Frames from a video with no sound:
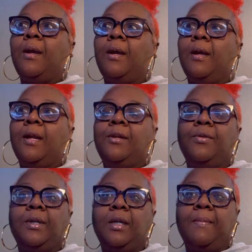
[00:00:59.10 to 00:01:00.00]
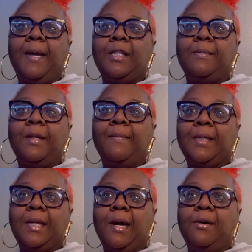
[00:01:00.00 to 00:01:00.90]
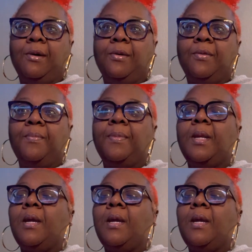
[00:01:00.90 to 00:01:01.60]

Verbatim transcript: and I do it in the basement of my townhome.